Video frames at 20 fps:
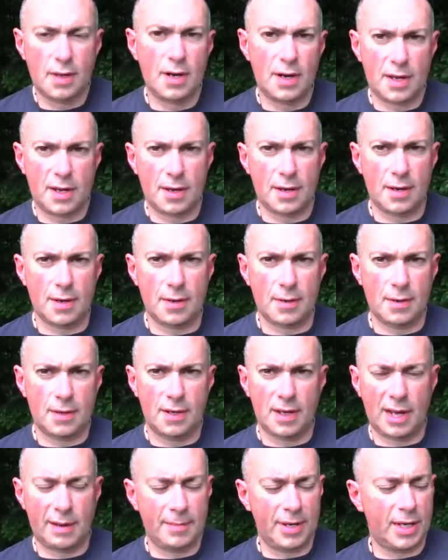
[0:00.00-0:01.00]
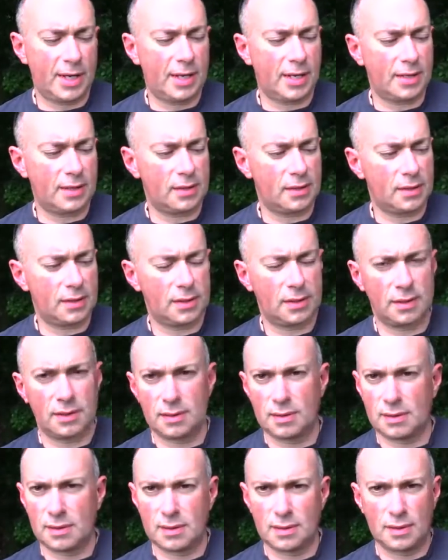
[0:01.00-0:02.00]
there you go. I mean,
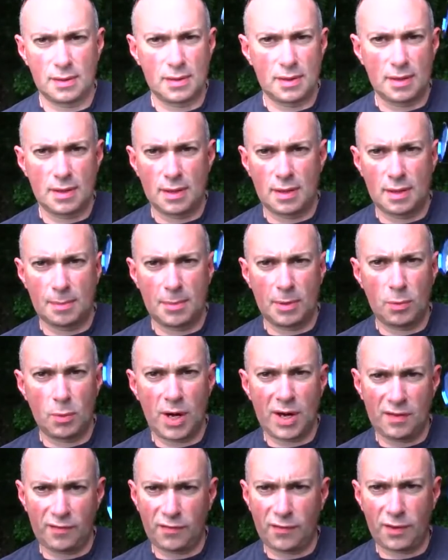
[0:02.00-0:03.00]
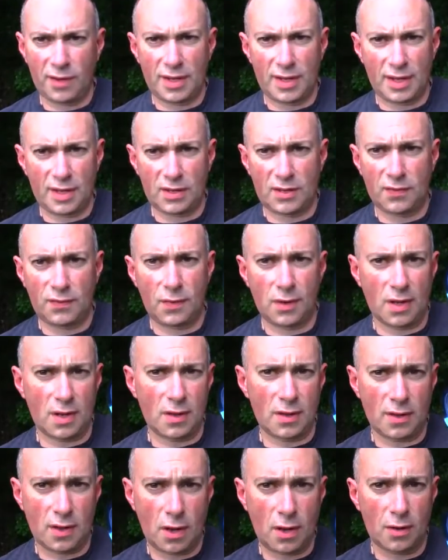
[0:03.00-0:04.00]
been waiting for this for a
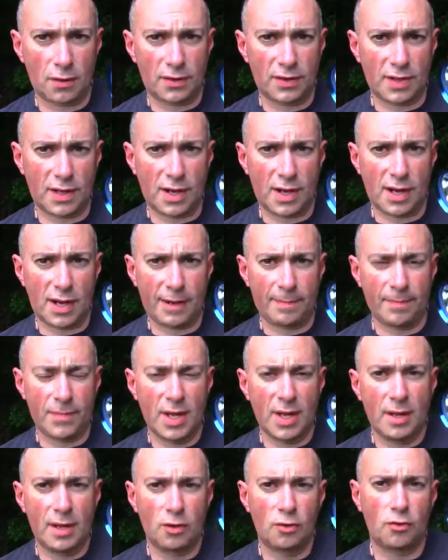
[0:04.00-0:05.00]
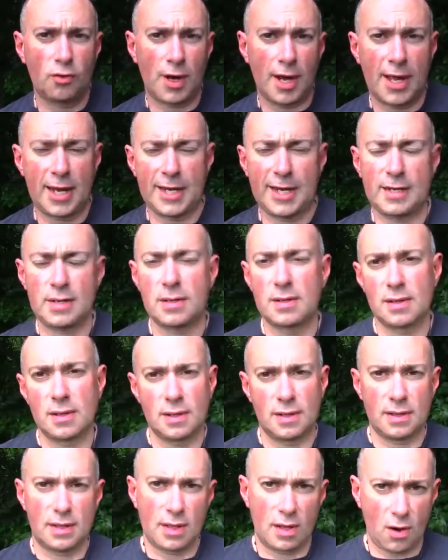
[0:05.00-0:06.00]
long time. Granted,
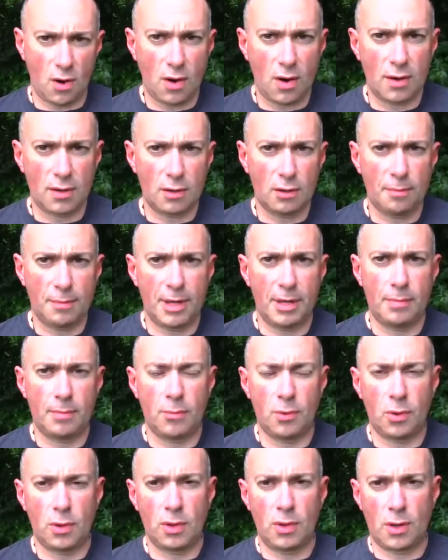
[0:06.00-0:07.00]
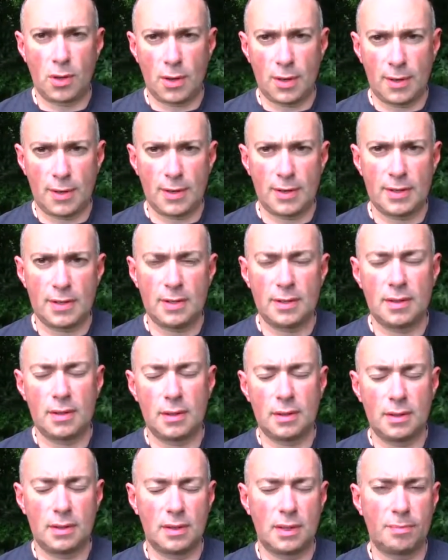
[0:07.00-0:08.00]
they are a little bit more on
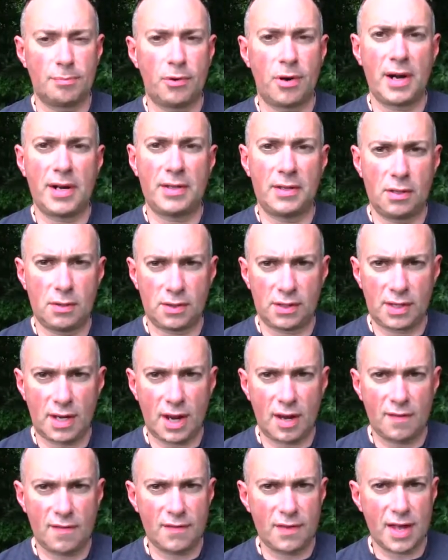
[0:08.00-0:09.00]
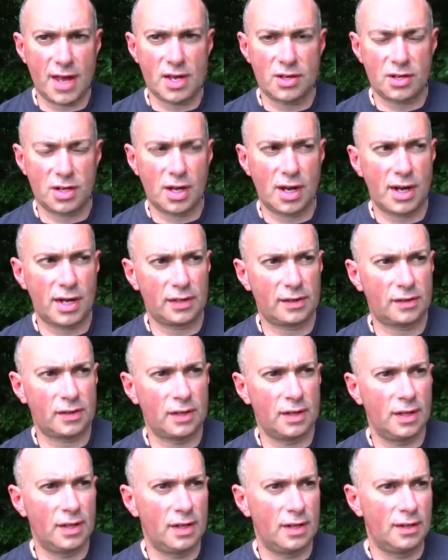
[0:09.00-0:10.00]
the pricier side of flashlights.
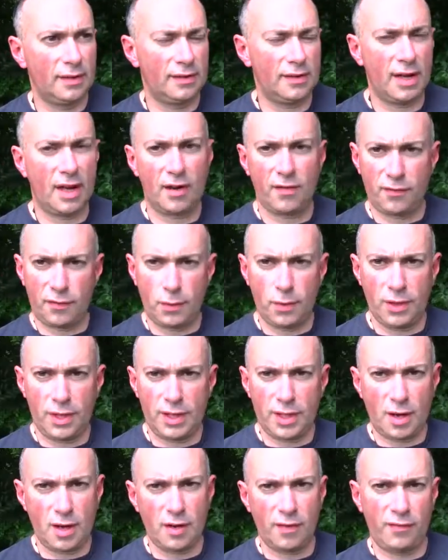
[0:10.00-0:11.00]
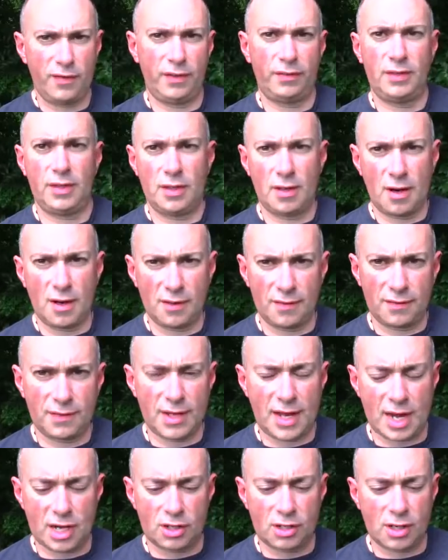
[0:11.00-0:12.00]
It's not a $40, $50
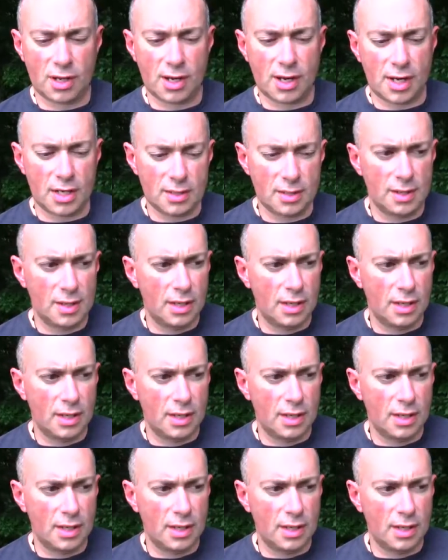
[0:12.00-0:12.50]
flashlight,